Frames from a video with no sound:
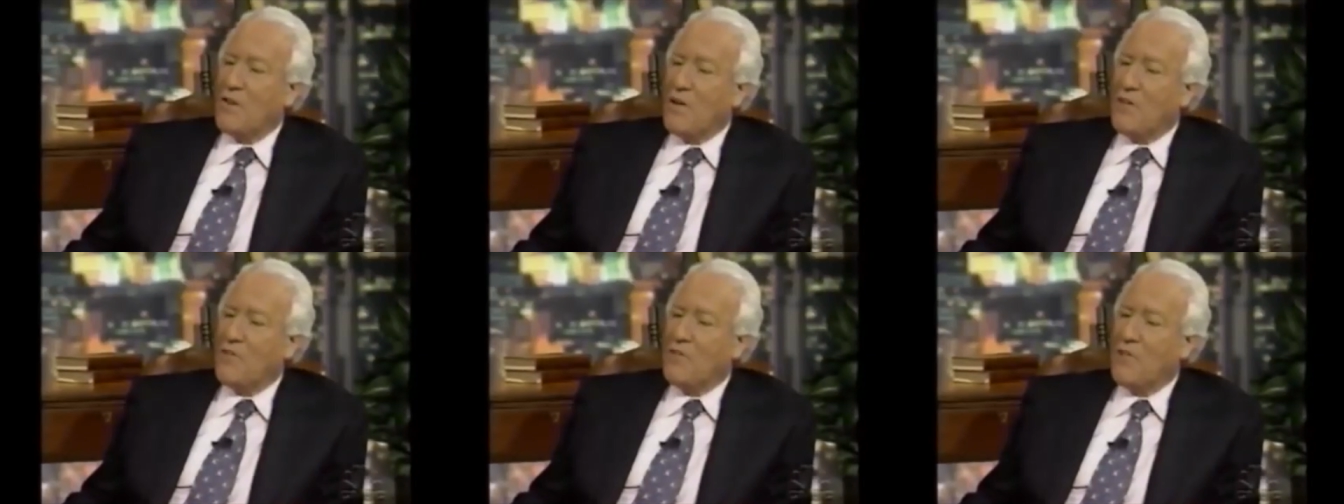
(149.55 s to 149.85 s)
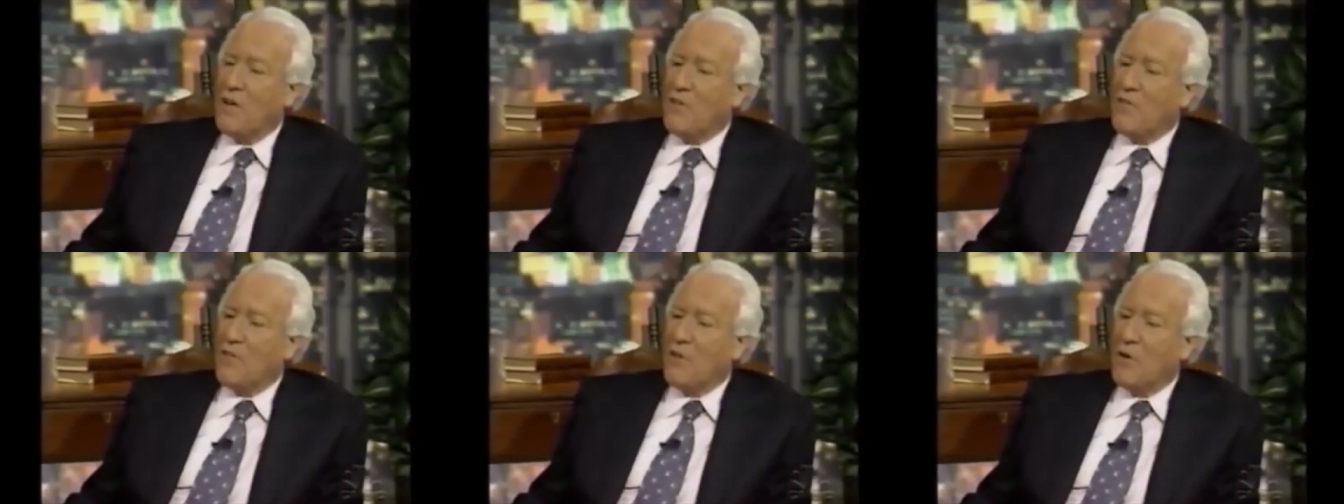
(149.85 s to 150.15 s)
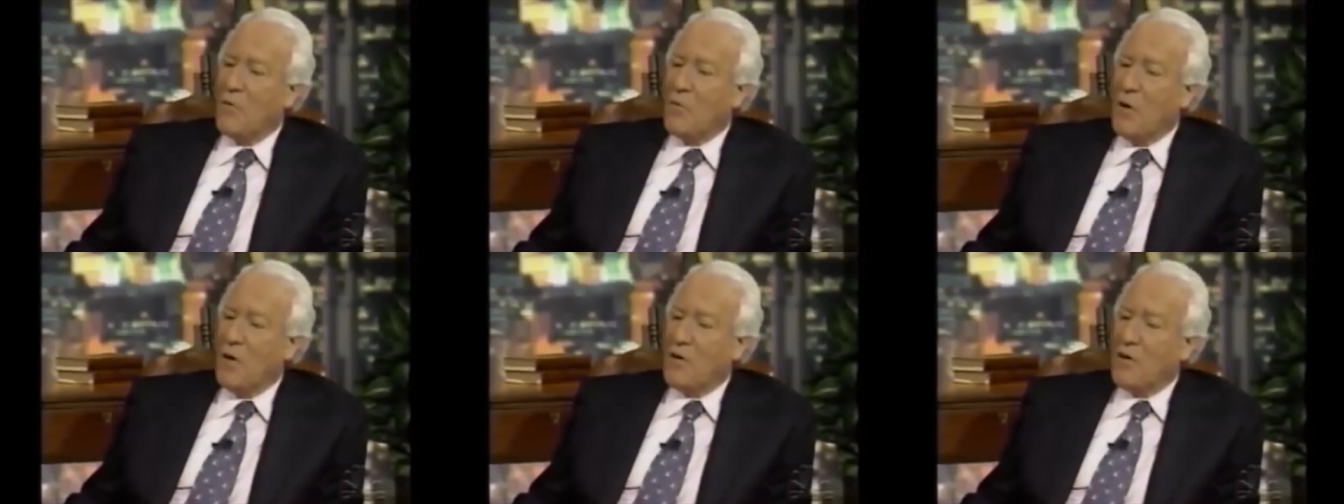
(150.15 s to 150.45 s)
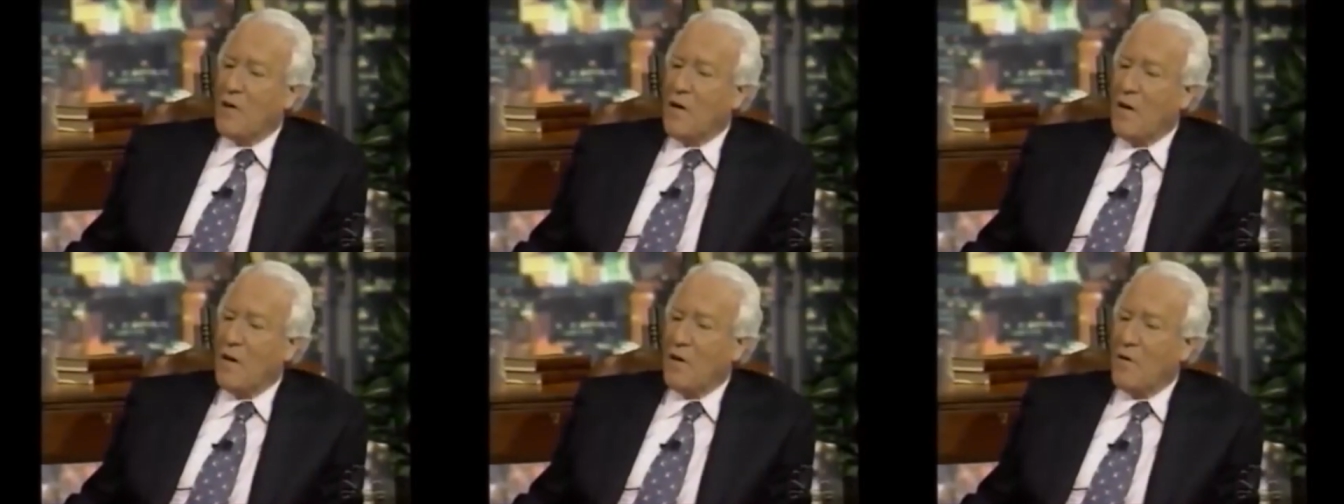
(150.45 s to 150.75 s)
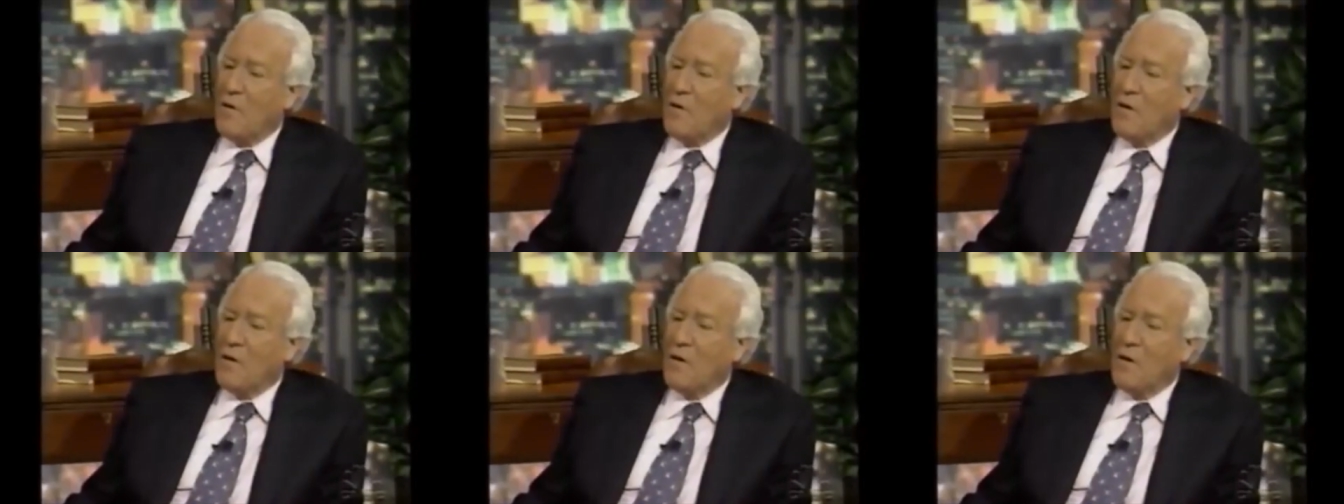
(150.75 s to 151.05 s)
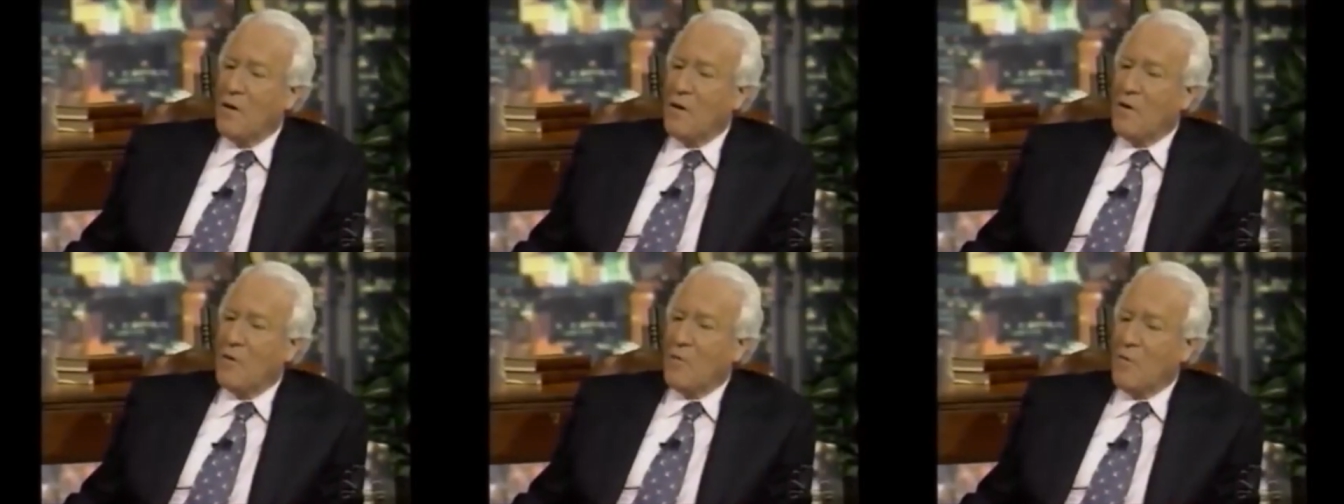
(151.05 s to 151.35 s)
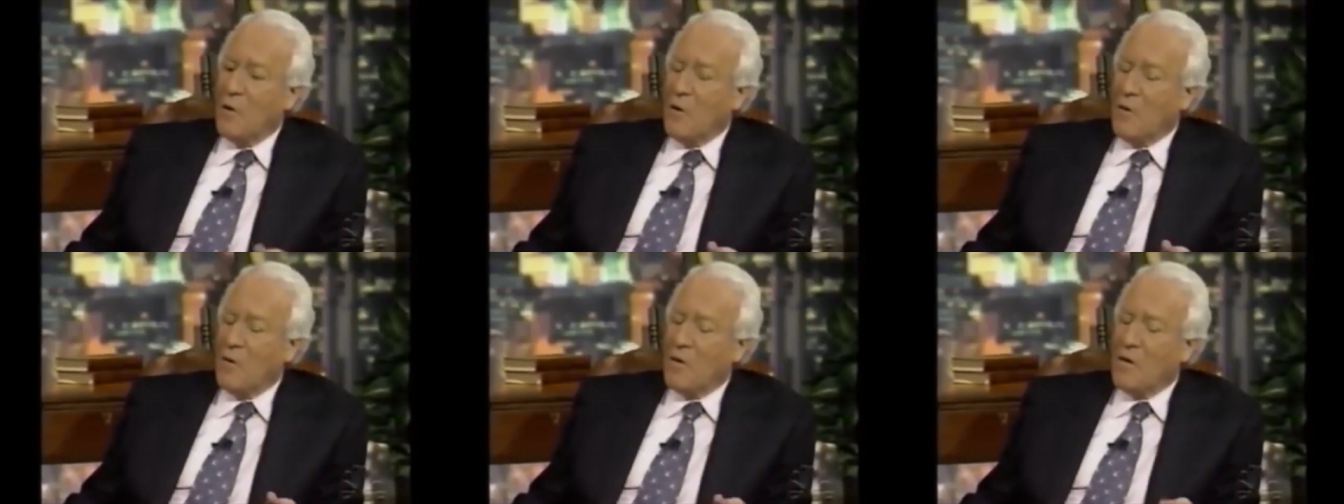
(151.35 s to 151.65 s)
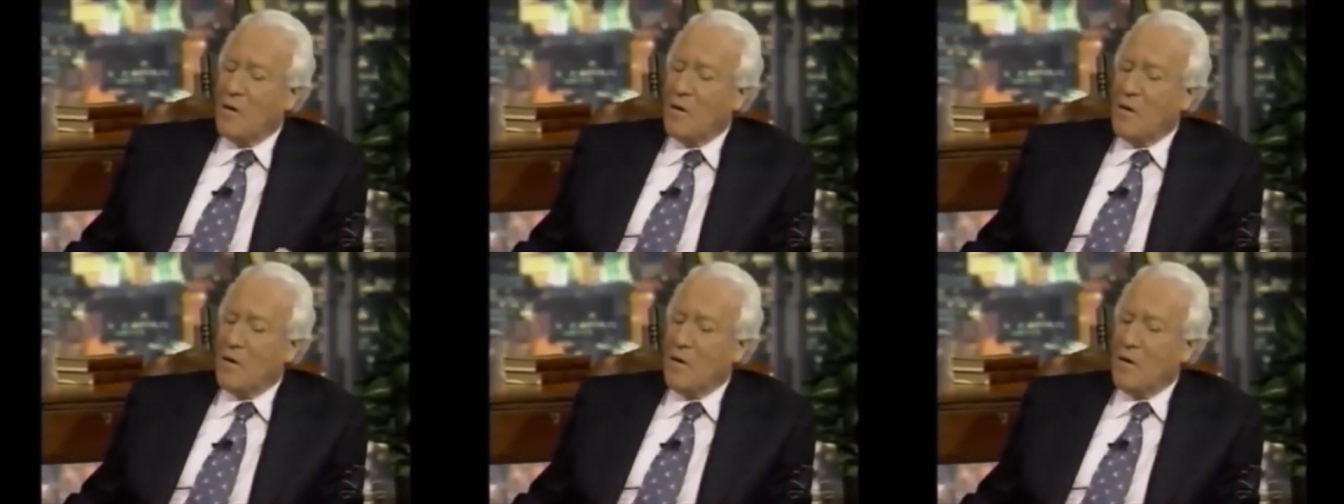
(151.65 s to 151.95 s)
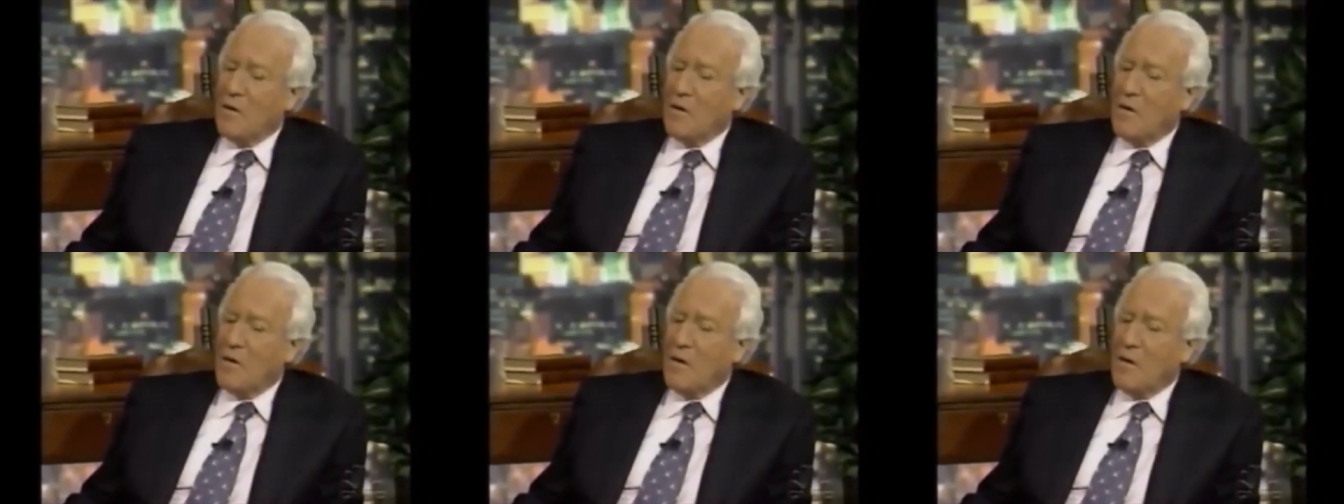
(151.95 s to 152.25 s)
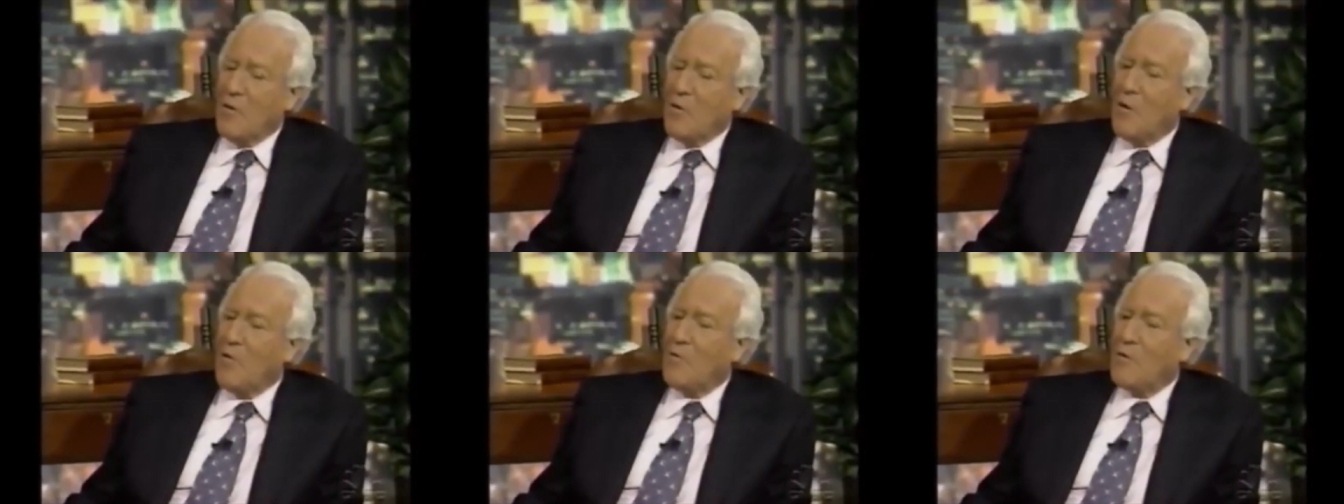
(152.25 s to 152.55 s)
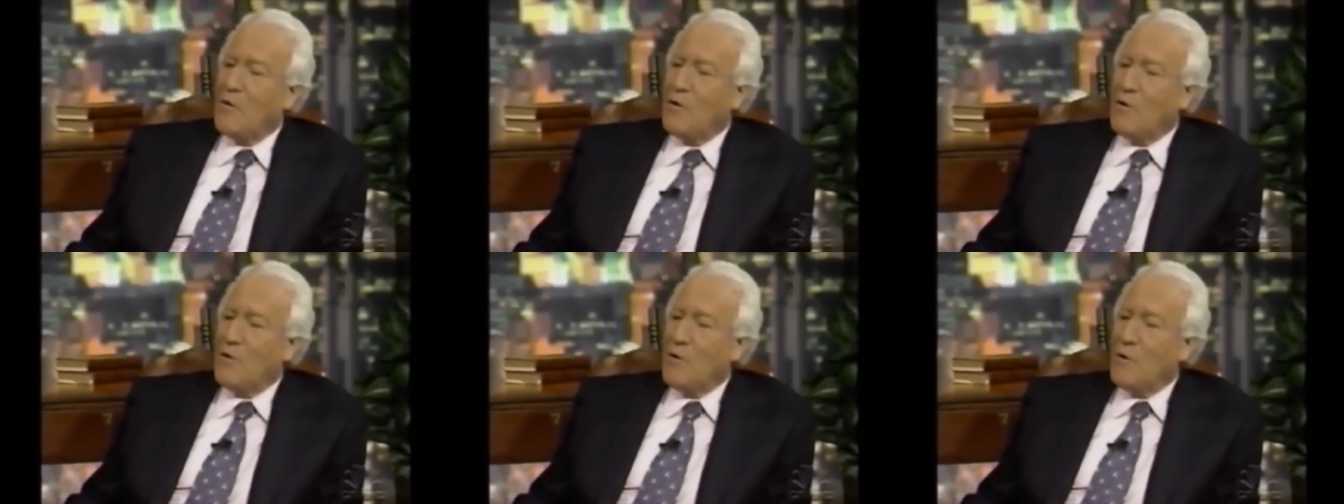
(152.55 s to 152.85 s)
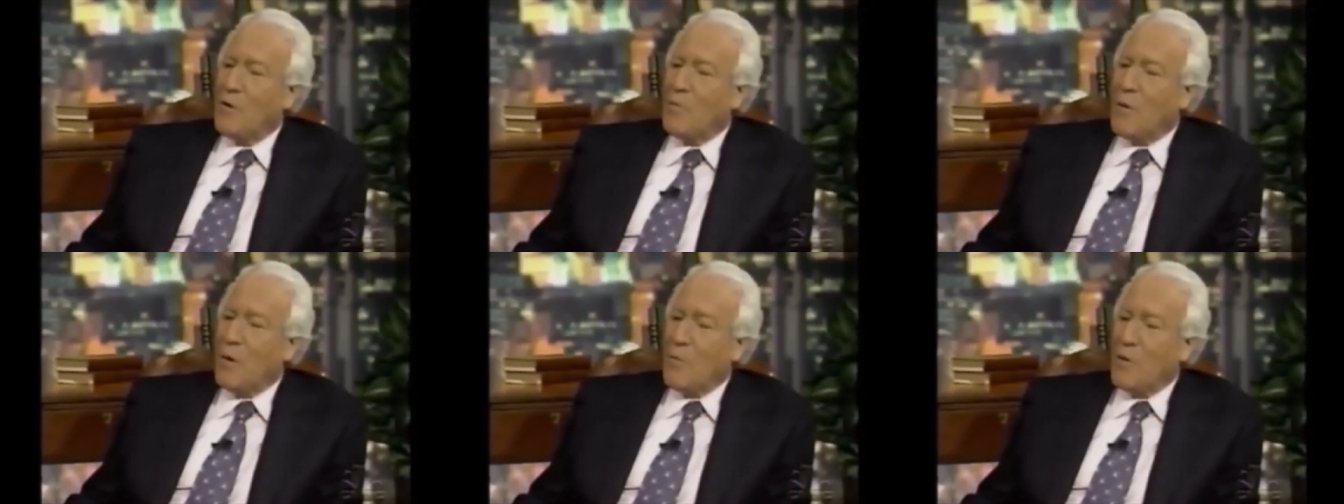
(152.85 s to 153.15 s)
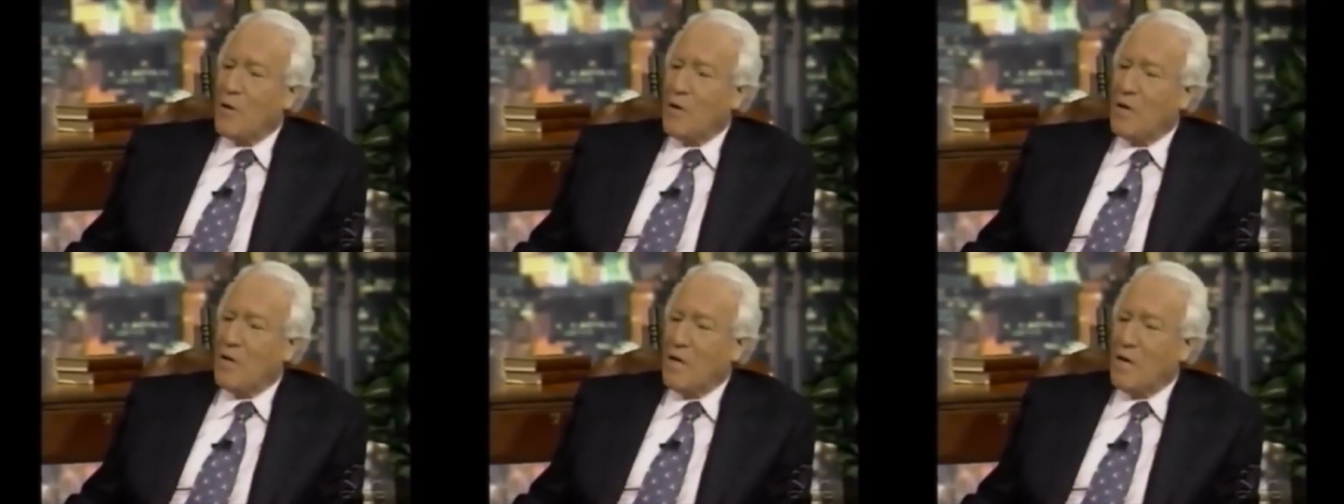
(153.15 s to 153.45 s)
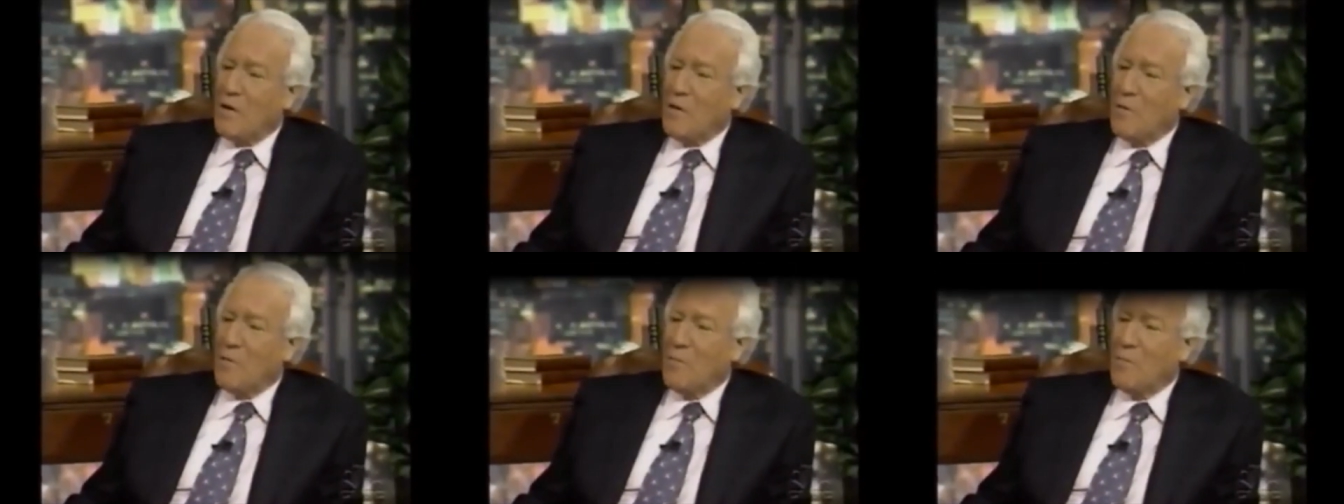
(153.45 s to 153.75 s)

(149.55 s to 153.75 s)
such-and-such and it went down. Yeah. Well, how often did you come up with a clinker?